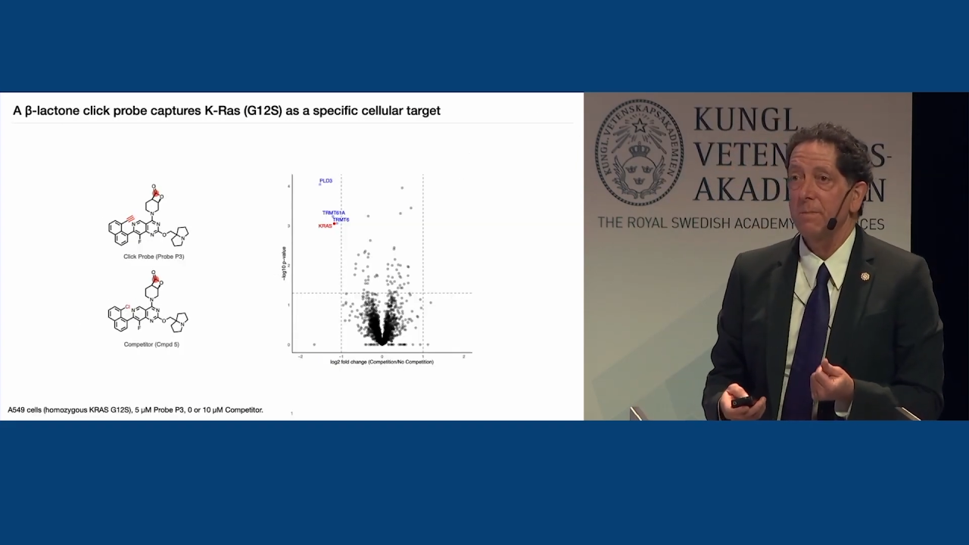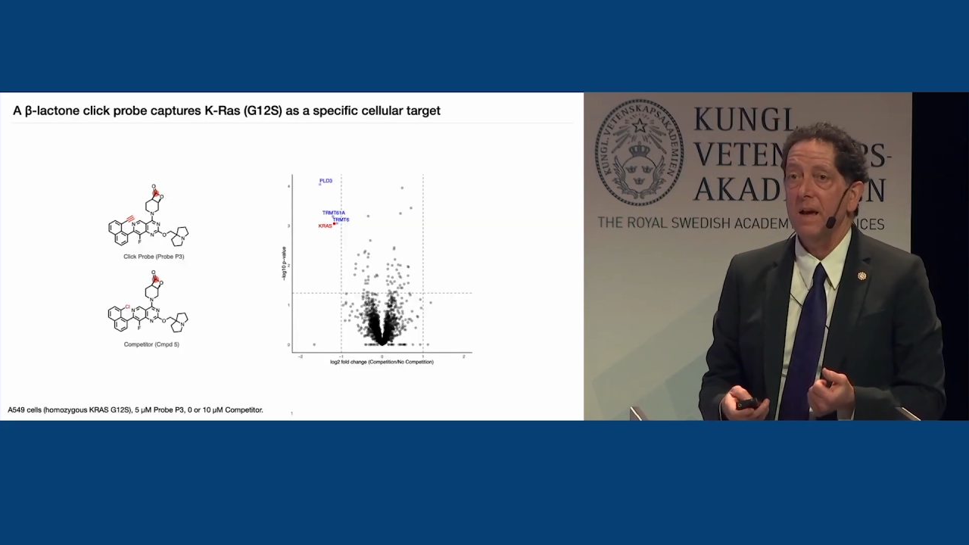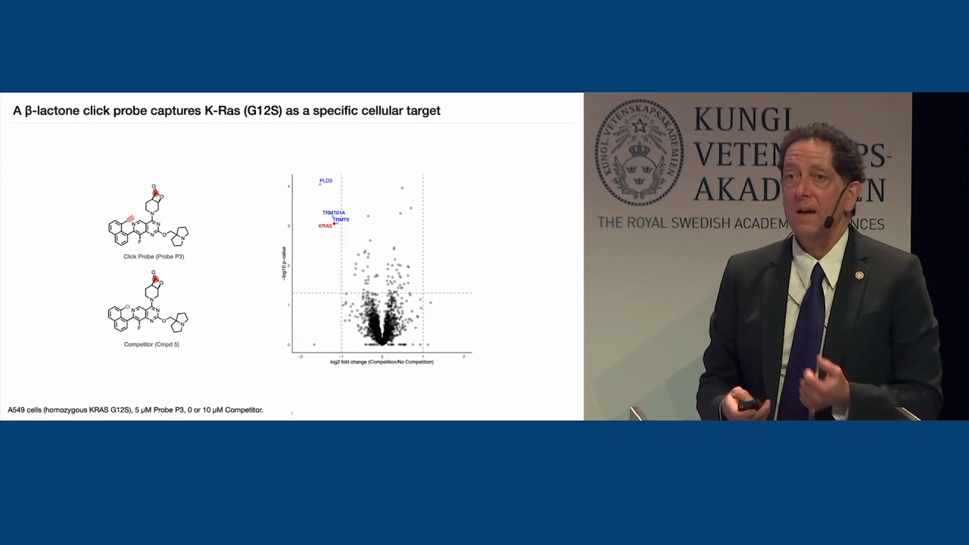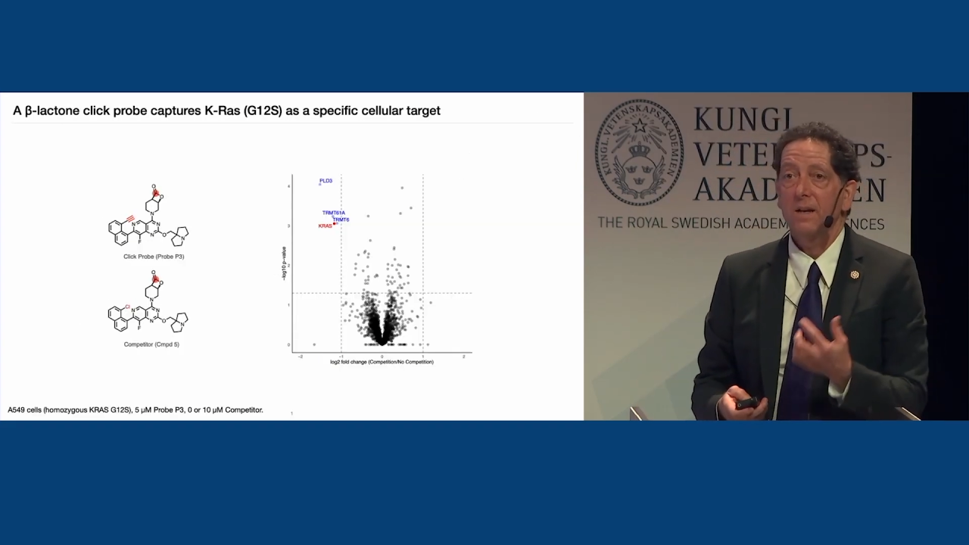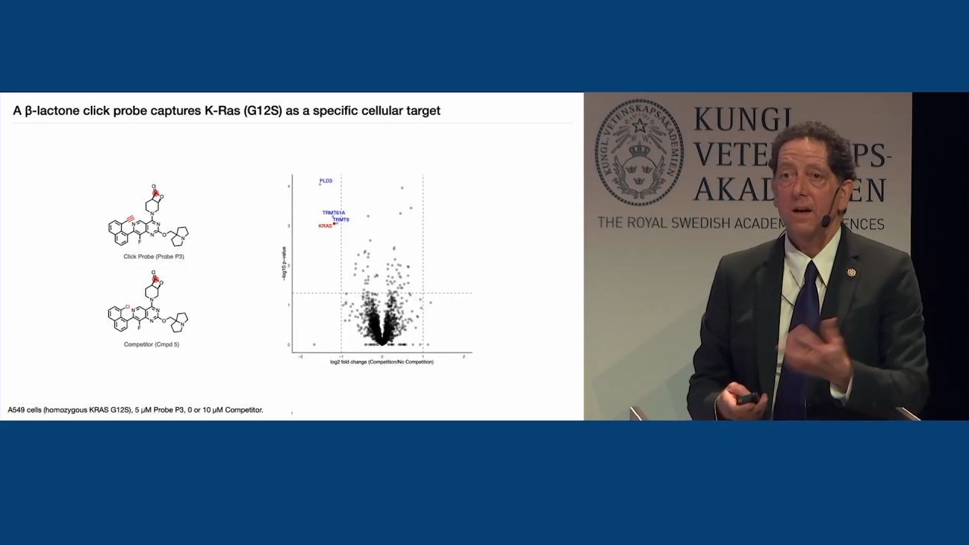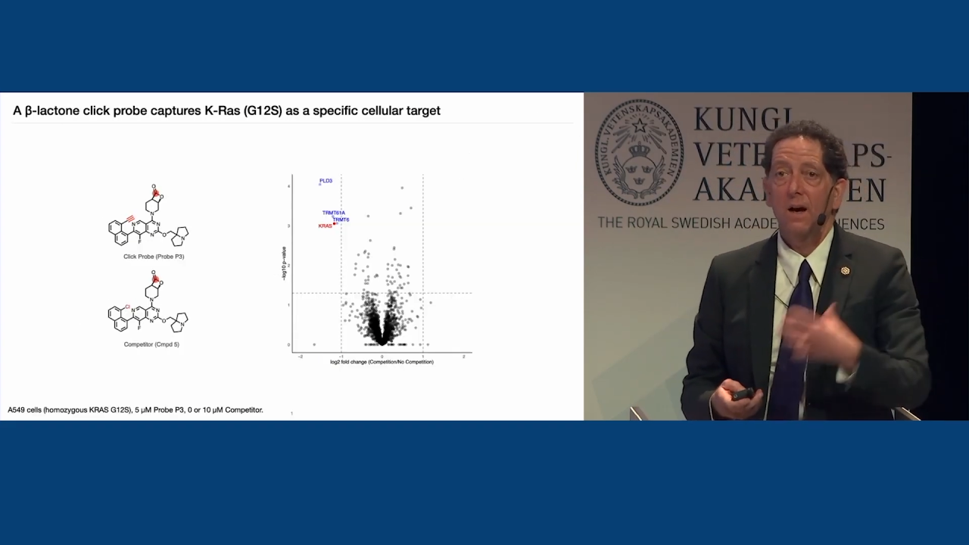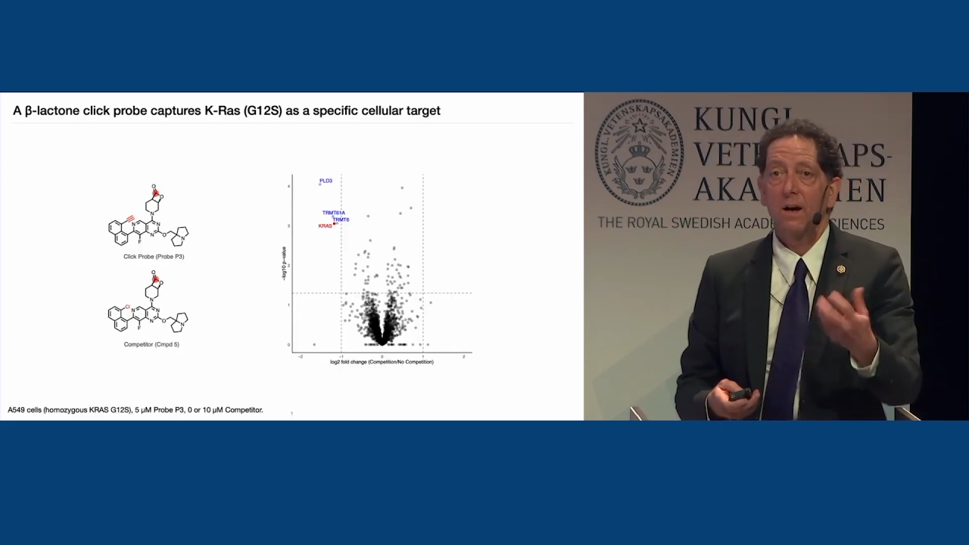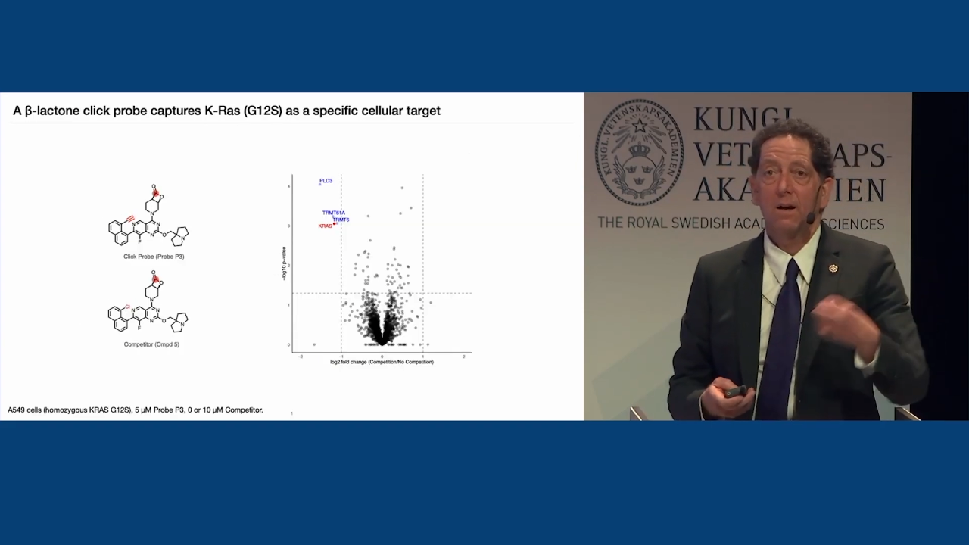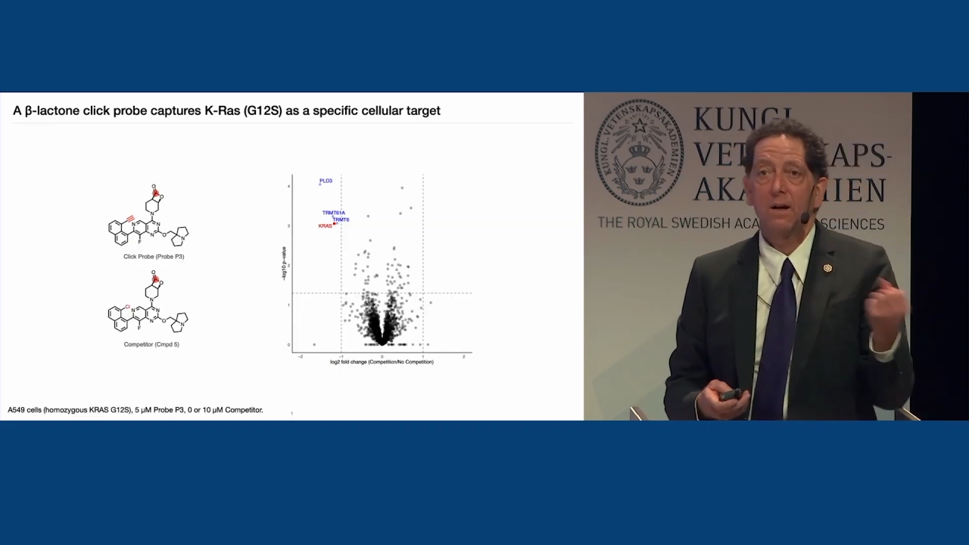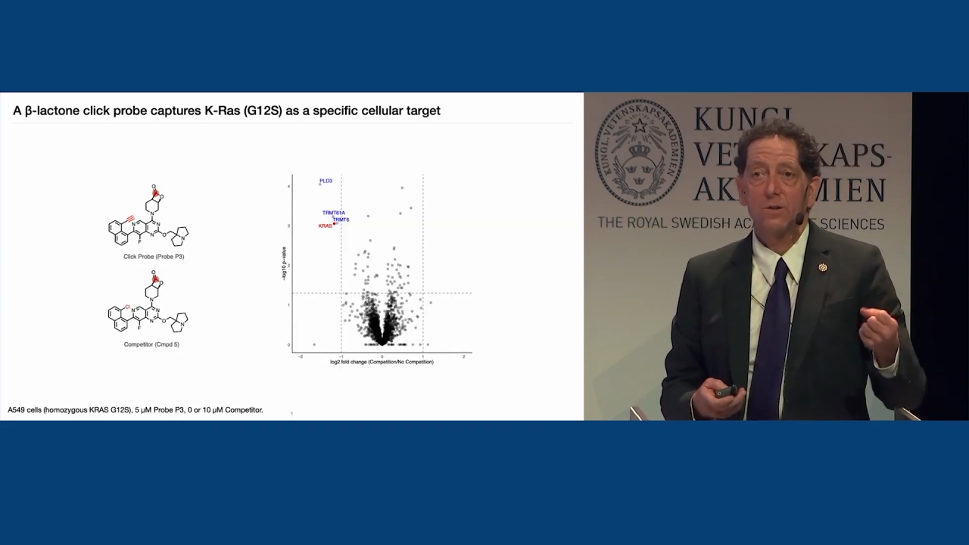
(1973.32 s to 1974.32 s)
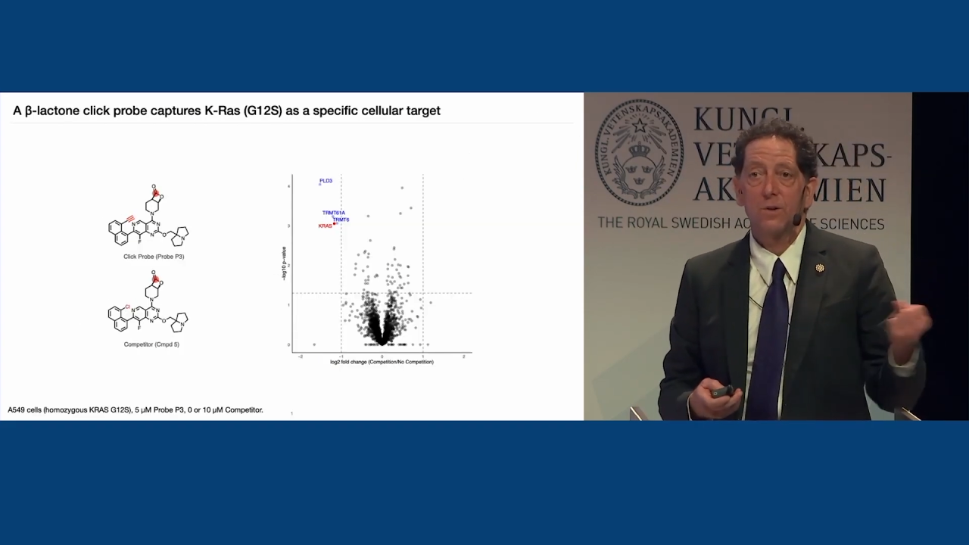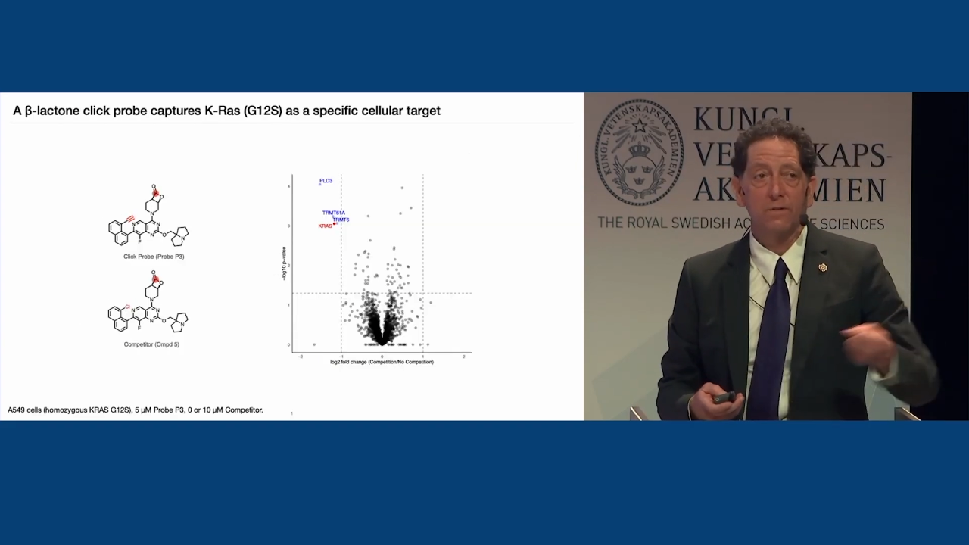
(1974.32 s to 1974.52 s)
made a sort